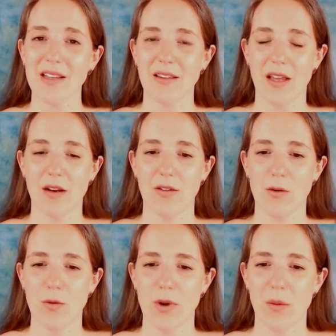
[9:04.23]
at the end of
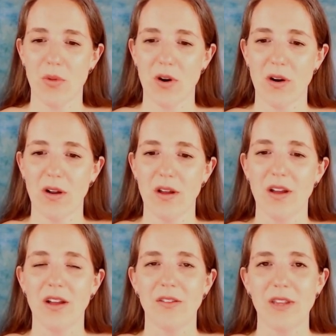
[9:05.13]
their route number.
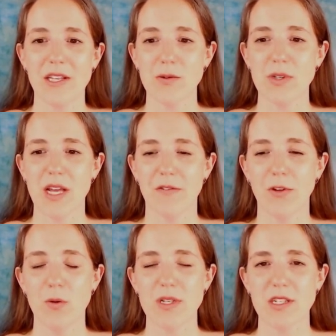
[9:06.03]
These routes have
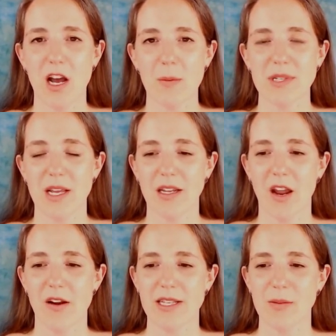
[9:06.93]
fewer stops and
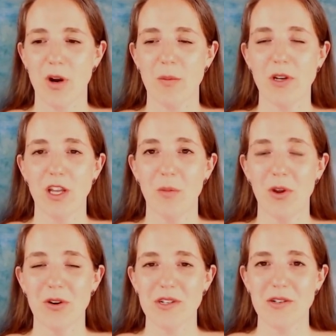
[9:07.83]
carry suburban
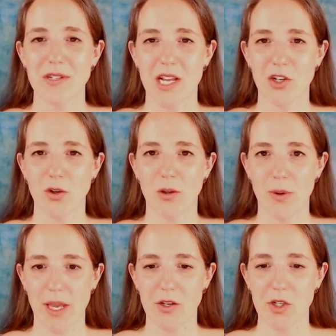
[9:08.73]
commuters to central
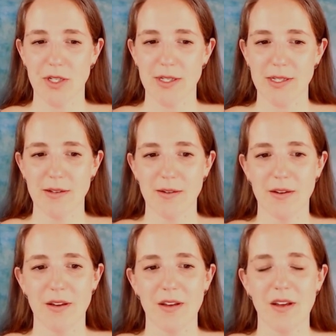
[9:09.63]
locations.
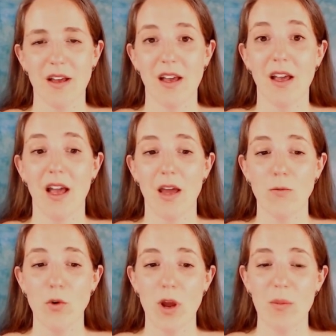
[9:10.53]
And
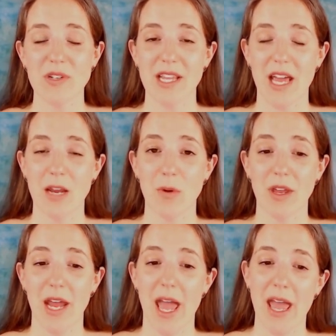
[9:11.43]
route numbers that end with
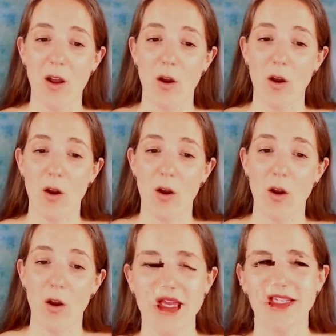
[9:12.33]
an A or a B
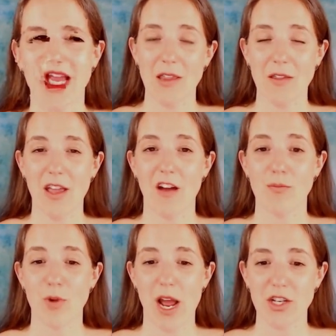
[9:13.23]
indicate that they
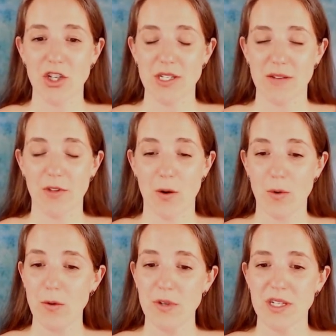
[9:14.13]
have branches of their
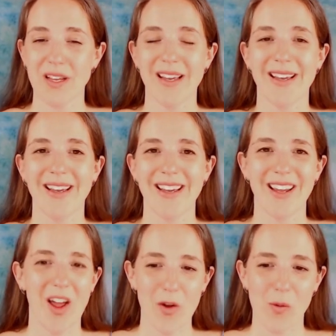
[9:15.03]
route.
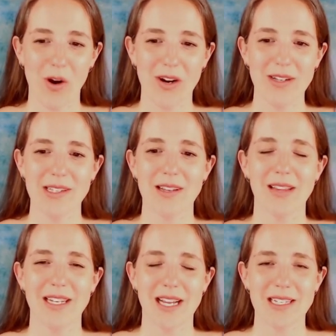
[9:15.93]
In other words,
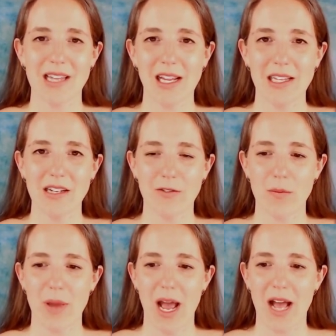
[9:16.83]
they take slightly
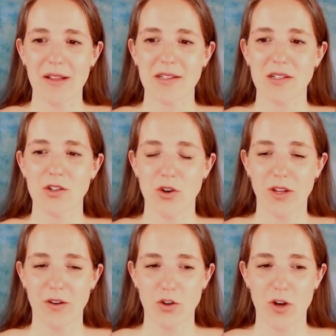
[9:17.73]
different paths
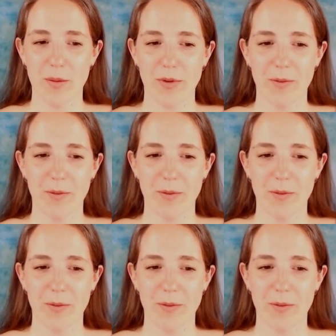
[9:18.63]
during their trip.